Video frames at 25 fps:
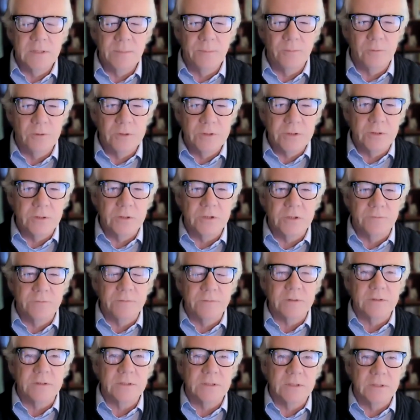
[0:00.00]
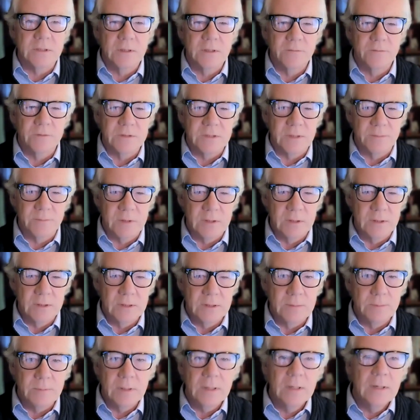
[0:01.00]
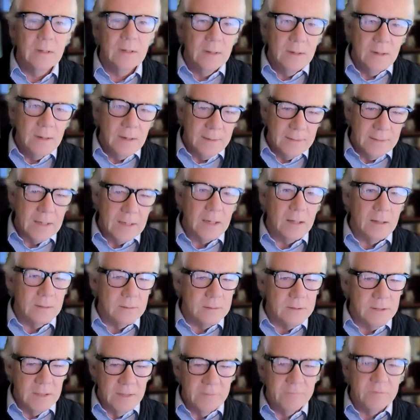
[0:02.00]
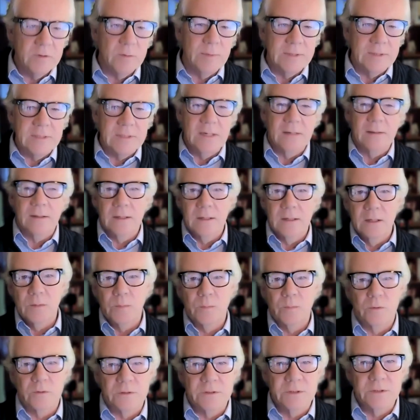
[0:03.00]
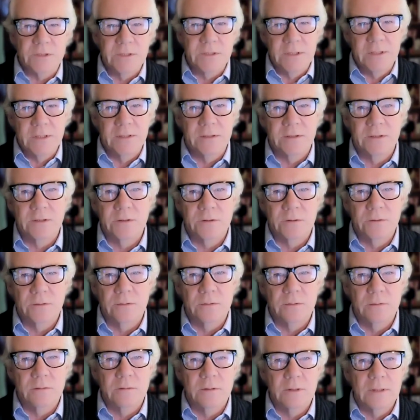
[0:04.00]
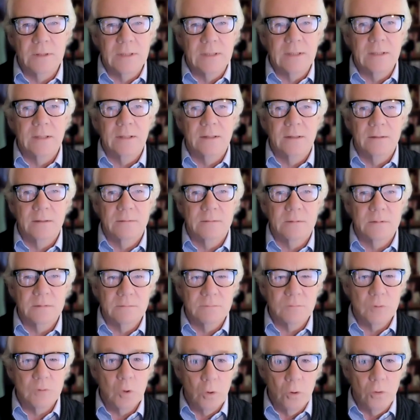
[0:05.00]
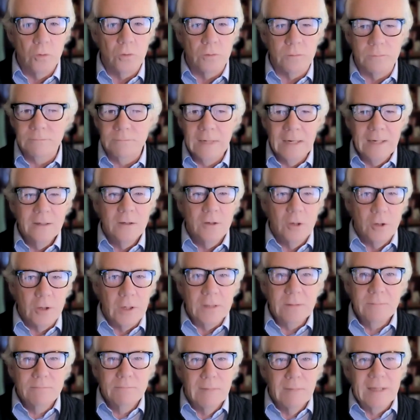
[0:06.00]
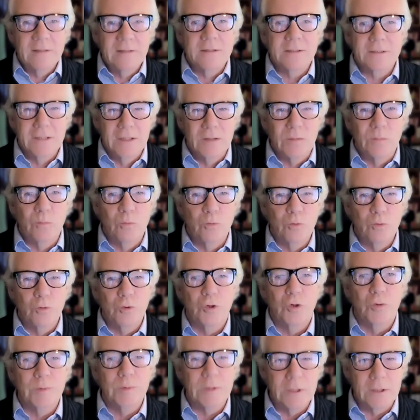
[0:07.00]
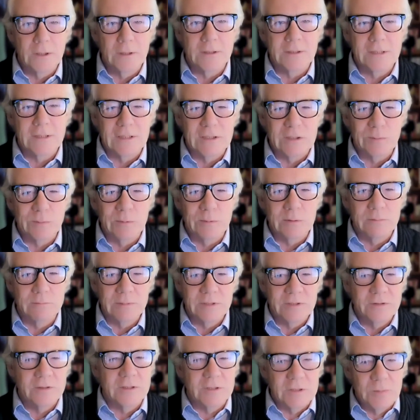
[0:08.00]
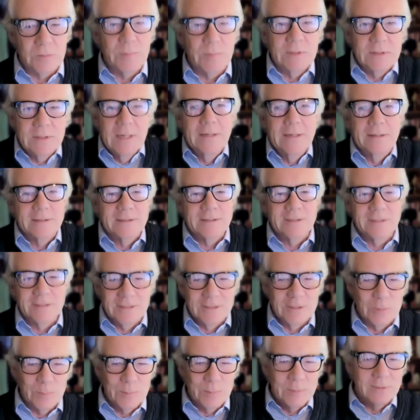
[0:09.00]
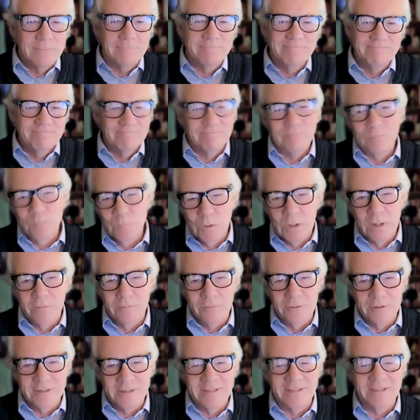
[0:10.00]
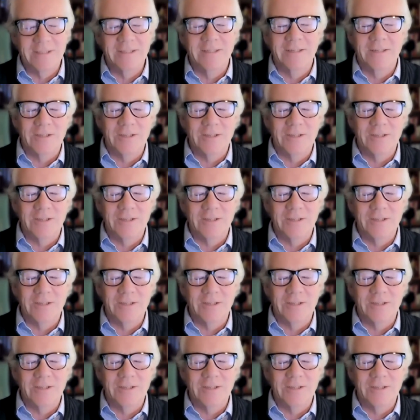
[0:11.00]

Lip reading: research if it's something deep, and then I'll inevitably take that output, say to Claude, okay, make this sound more human and accessible. This is a bit dense. This is a bit whatever it is.